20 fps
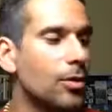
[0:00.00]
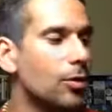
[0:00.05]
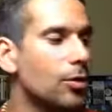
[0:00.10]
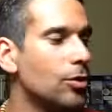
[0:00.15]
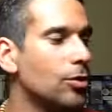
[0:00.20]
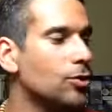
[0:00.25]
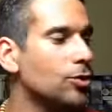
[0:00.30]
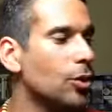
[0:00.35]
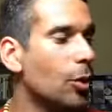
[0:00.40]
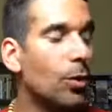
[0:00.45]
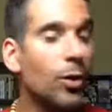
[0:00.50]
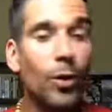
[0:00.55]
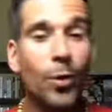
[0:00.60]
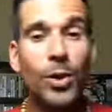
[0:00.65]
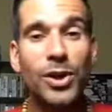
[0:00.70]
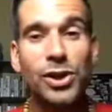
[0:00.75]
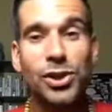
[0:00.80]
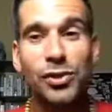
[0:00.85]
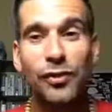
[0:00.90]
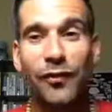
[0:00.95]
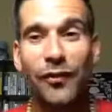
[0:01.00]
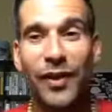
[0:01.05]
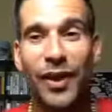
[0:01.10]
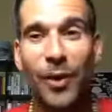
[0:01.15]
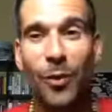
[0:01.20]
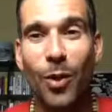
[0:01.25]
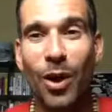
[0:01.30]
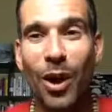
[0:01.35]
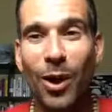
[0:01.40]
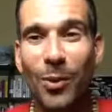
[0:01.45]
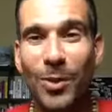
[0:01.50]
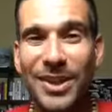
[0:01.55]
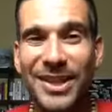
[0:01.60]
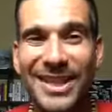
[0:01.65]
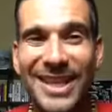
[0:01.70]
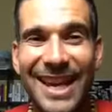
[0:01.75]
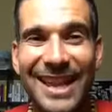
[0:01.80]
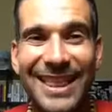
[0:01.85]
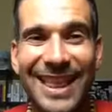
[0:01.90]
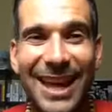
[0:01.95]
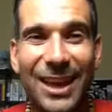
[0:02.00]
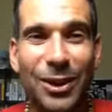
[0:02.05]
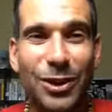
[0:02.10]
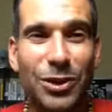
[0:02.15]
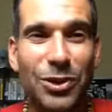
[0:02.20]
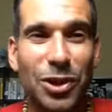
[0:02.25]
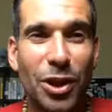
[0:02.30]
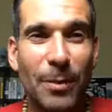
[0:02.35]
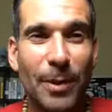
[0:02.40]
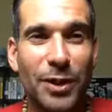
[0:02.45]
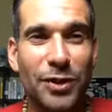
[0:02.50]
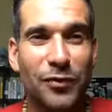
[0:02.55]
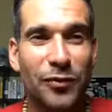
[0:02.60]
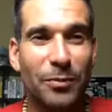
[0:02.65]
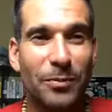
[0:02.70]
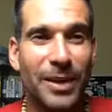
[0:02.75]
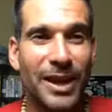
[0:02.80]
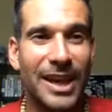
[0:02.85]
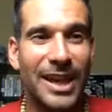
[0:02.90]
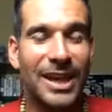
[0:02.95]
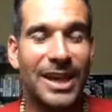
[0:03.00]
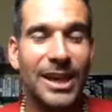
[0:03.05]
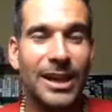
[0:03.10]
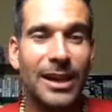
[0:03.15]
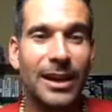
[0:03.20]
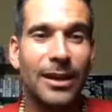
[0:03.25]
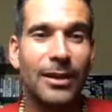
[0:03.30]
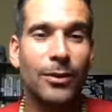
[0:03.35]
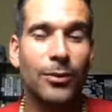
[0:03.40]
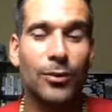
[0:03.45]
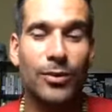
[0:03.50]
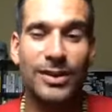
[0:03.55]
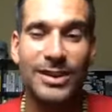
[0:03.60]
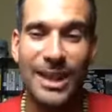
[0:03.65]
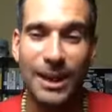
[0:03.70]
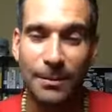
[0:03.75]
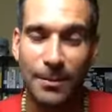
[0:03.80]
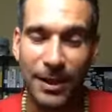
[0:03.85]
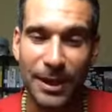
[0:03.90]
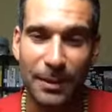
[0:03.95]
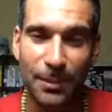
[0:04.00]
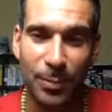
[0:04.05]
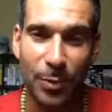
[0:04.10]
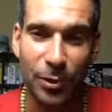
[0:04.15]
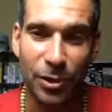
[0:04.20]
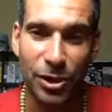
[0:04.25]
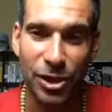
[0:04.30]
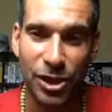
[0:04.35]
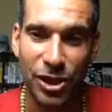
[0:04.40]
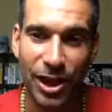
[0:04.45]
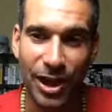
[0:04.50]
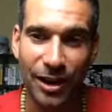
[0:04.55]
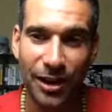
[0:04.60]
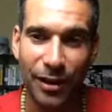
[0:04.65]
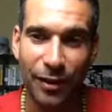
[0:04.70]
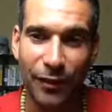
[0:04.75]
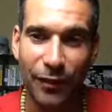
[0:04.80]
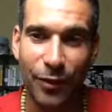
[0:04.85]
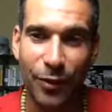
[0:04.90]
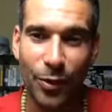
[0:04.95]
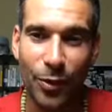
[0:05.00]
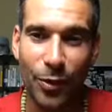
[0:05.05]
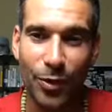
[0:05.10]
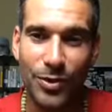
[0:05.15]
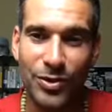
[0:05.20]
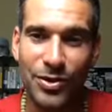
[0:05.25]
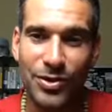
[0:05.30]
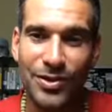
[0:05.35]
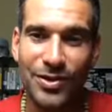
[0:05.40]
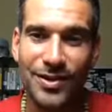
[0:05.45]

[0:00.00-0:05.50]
So I wish you farewell. I want to say thank you so much for being here. I deeply appreciate it, of course.